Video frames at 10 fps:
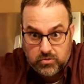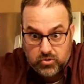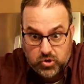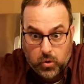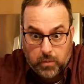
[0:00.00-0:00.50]

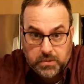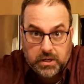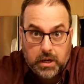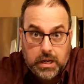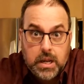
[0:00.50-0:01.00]
show up
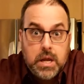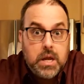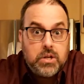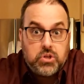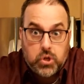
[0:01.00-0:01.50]
tonight,
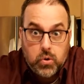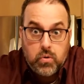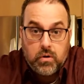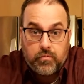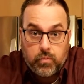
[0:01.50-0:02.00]

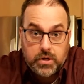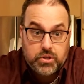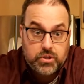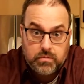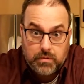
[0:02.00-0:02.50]
two of
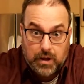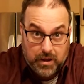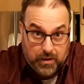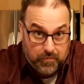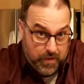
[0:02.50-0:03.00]
which
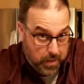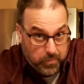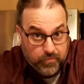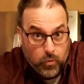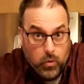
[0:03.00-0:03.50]
I've
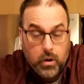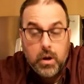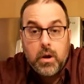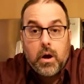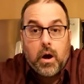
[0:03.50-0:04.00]
had before,
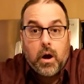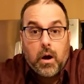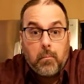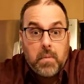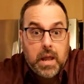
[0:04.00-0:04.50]

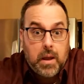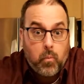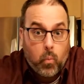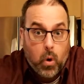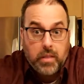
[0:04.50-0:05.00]

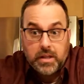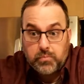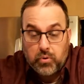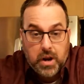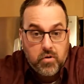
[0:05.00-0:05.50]
and one
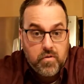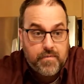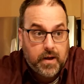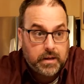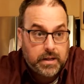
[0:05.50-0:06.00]
that's brand new,
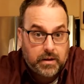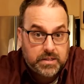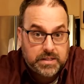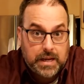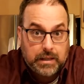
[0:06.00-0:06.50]
found
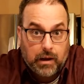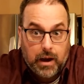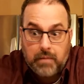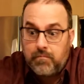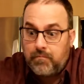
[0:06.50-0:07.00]
down state
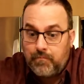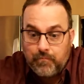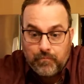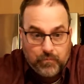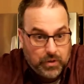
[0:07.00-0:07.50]
line.
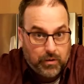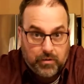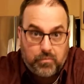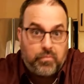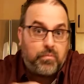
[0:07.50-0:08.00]
You
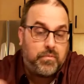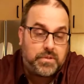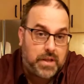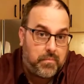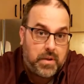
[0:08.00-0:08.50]
know,
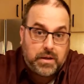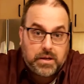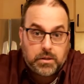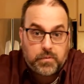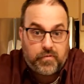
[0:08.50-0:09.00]
said many
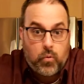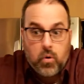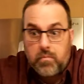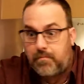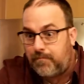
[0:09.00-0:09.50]
times
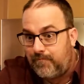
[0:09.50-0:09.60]
before,